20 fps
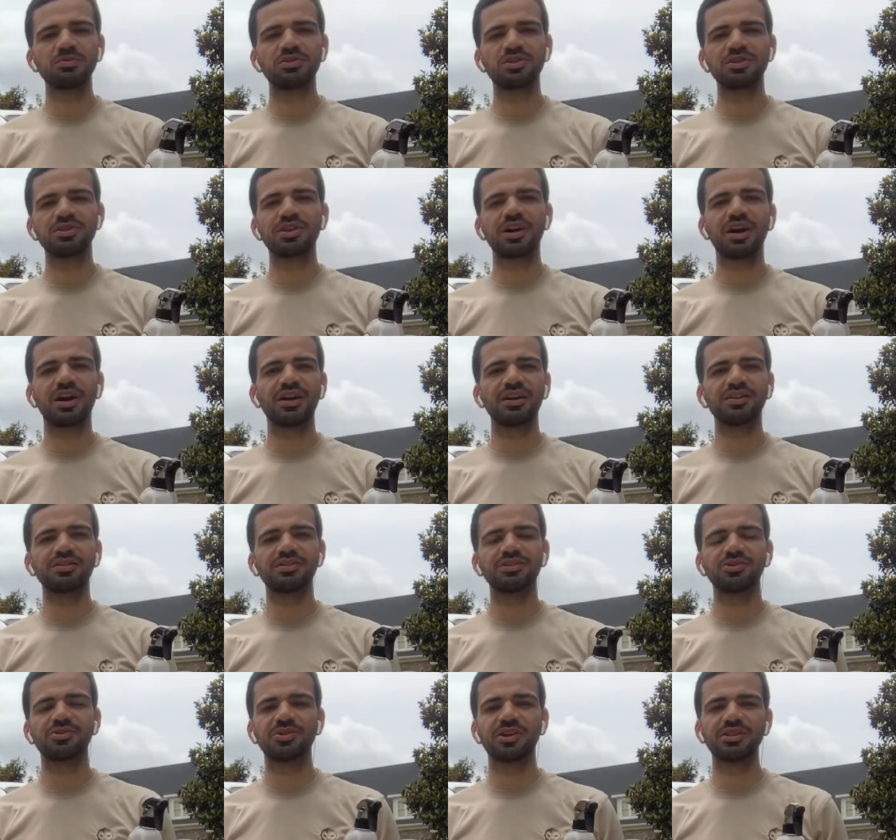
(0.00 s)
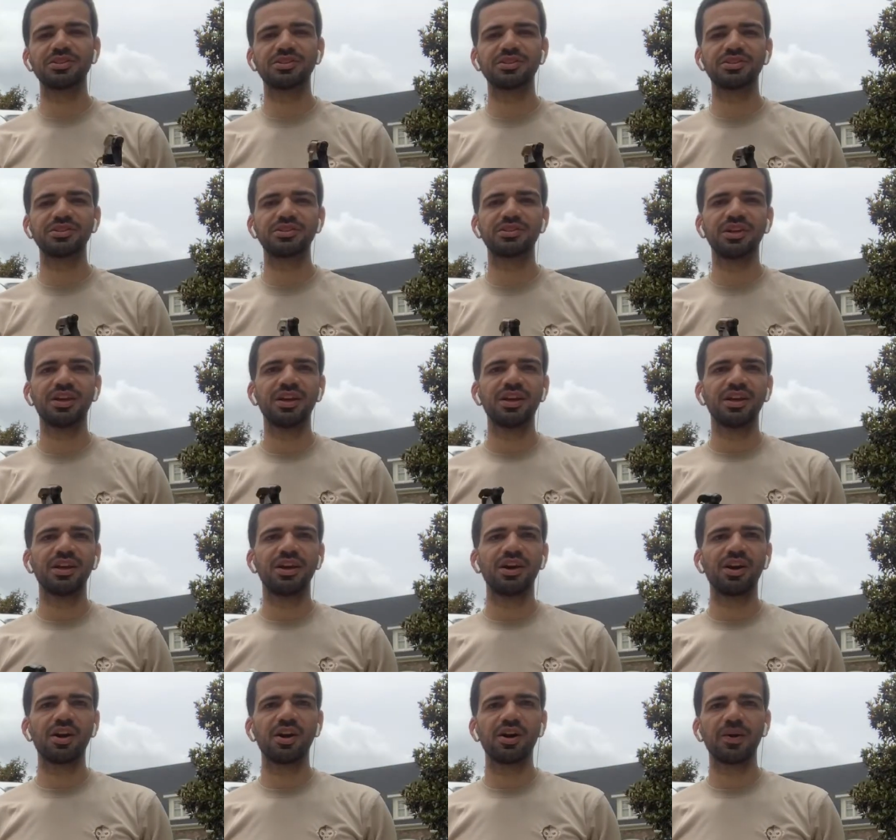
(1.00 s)
to tires and dressings,
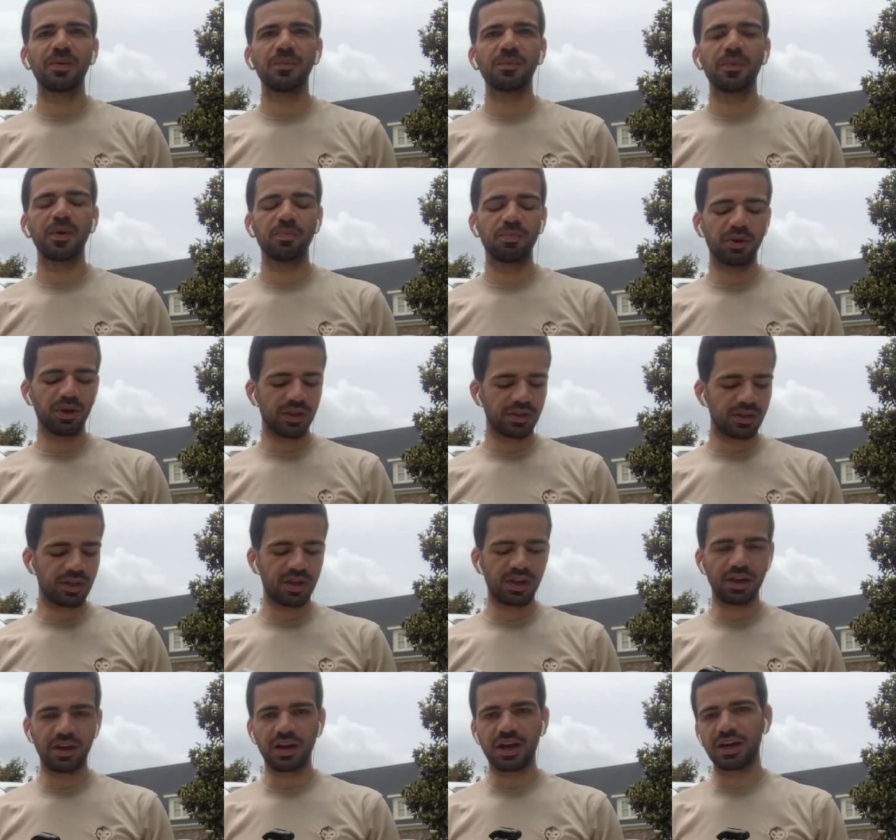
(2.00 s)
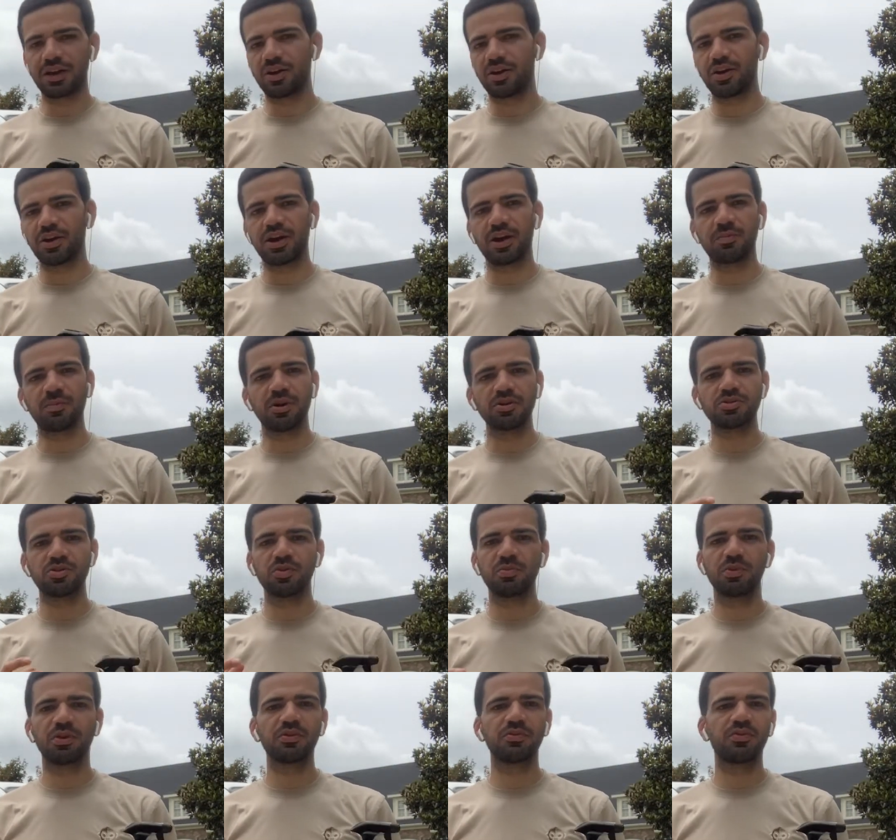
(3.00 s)
but I'm also a
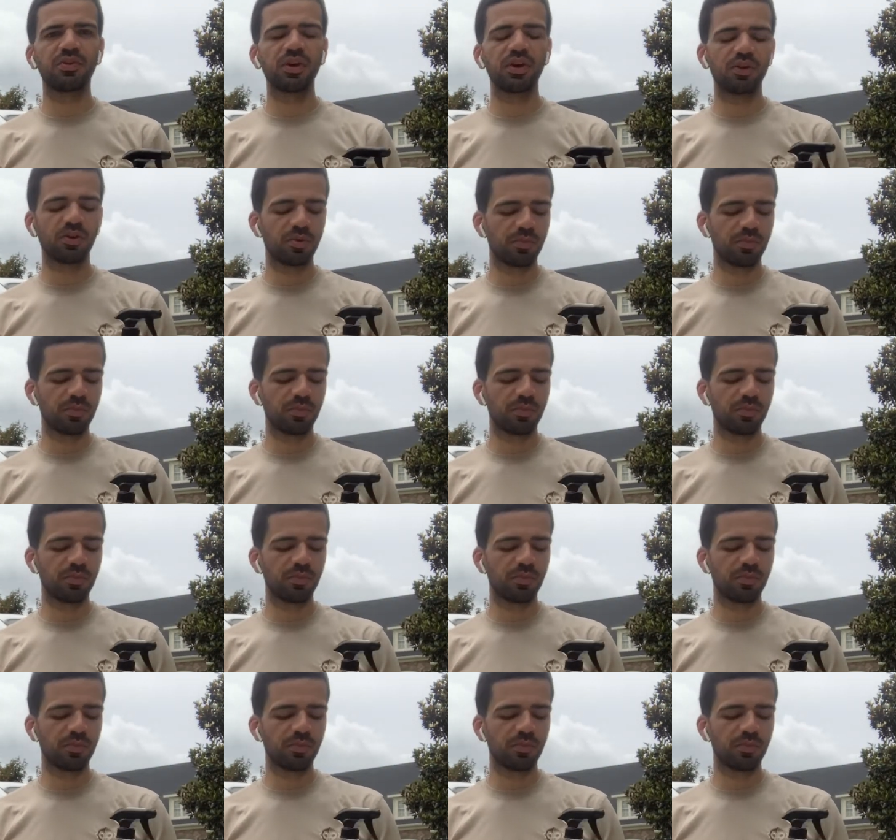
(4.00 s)
big fan of